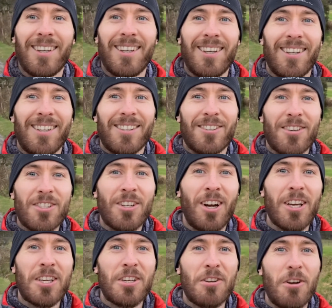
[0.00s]
So it's not a
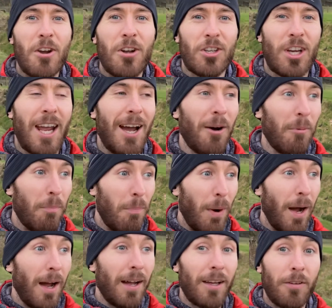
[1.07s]
huge hill,
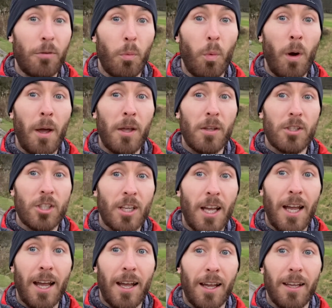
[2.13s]
but for what
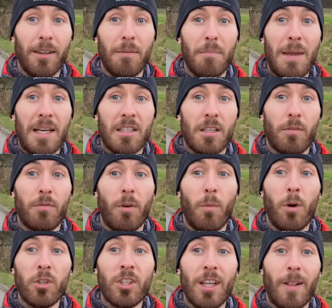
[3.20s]

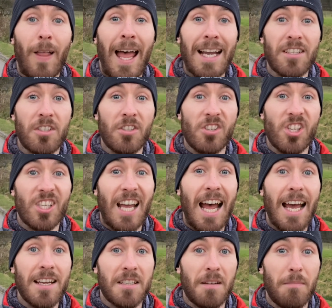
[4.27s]
it lacks in
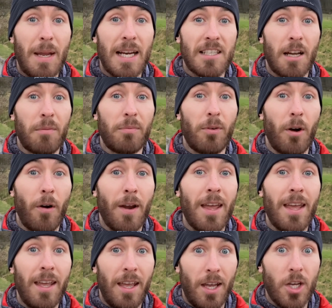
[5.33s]
size, it makes up for
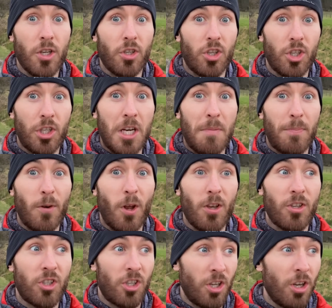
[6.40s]
in
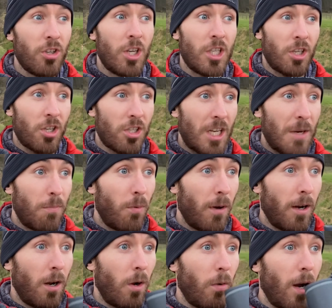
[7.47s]
steepness. She's a steep one,
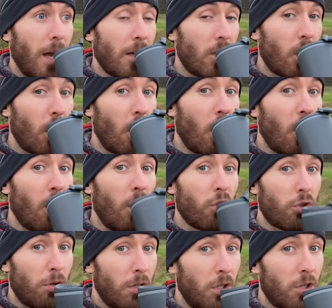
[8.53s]
all right. I'll
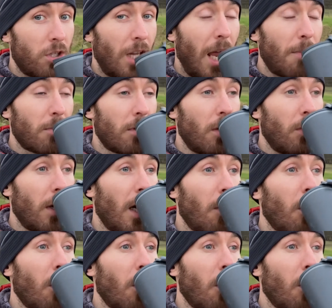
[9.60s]
show you the steps on the way up.